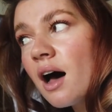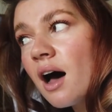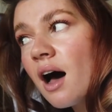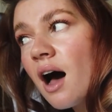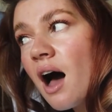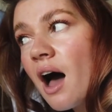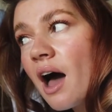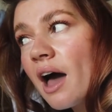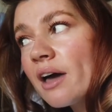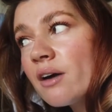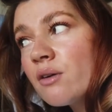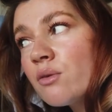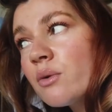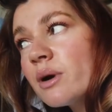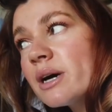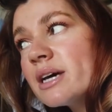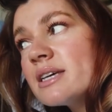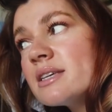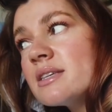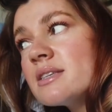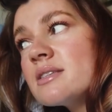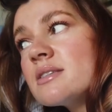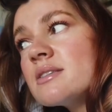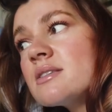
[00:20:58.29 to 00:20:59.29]
I
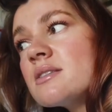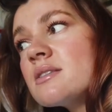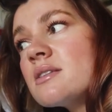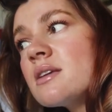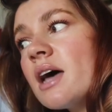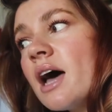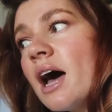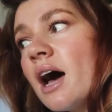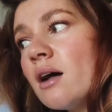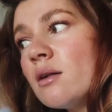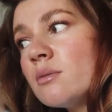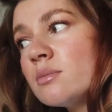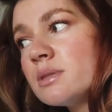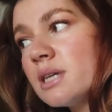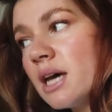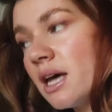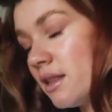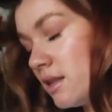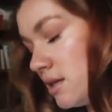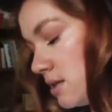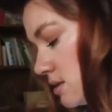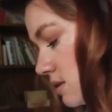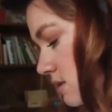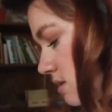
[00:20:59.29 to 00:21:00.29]
always helped
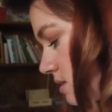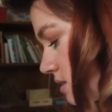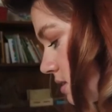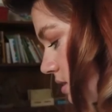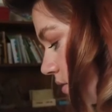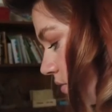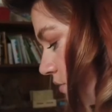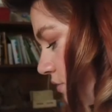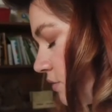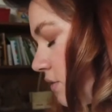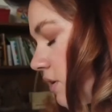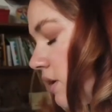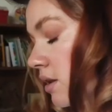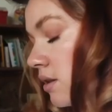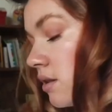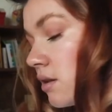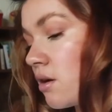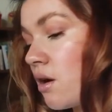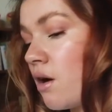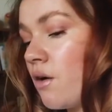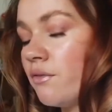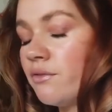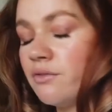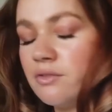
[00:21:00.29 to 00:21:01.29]
others to feel
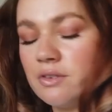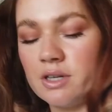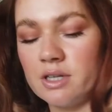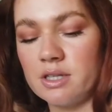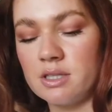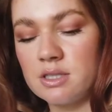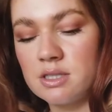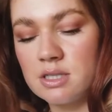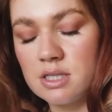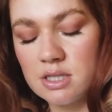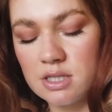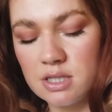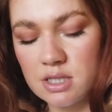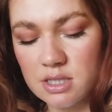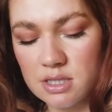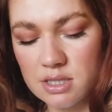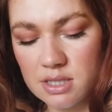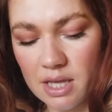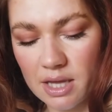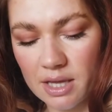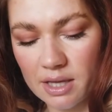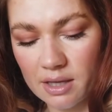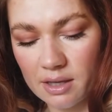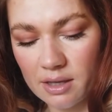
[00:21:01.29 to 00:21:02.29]
confident to
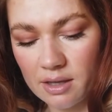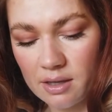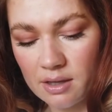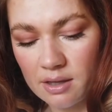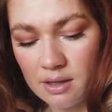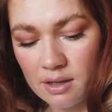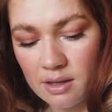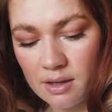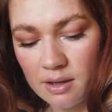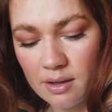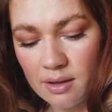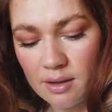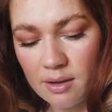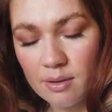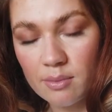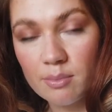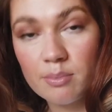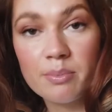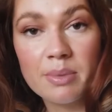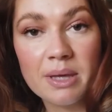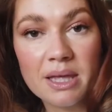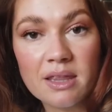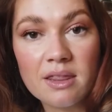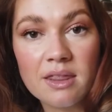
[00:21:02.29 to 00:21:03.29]
just like
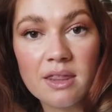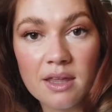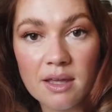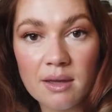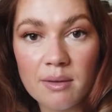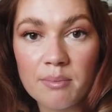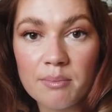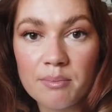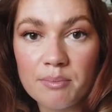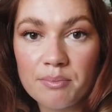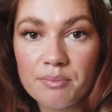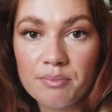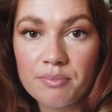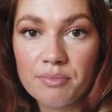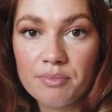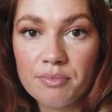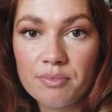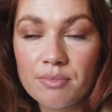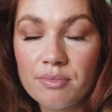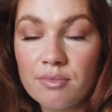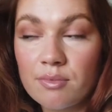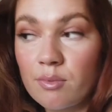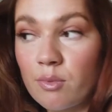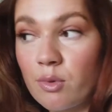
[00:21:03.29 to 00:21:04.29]
be them,
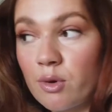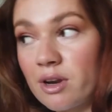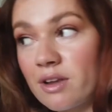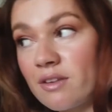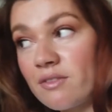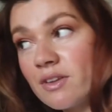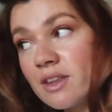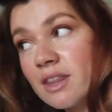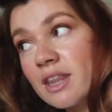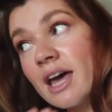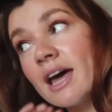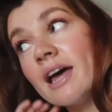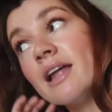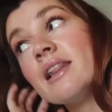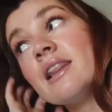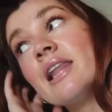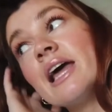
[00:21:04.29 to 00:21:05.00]
whatever that